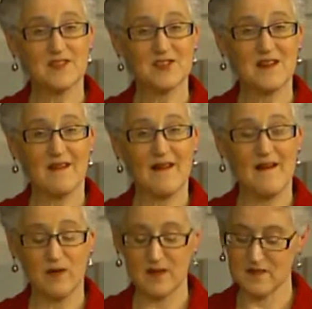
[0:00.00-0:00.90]
to check
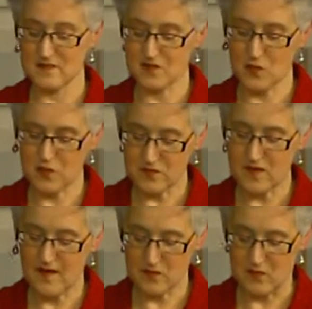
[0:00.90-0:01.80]
out is the North
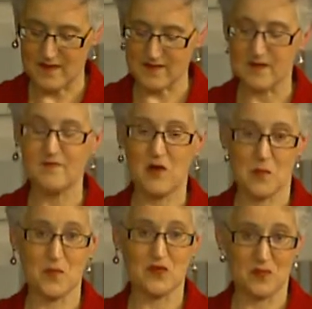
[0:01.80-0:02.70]
Tonawanda
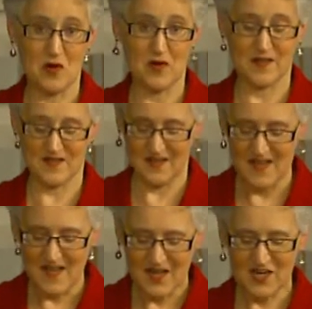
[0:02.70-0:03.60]
Farmers Market.
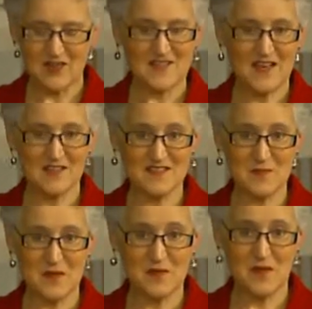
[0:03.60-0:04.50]
Here to tell us
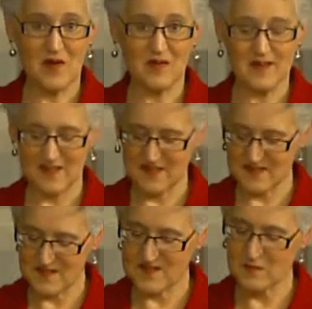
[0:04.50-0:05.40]
about the market
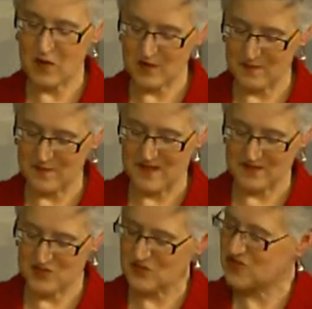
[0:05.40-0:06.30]
is the market manager,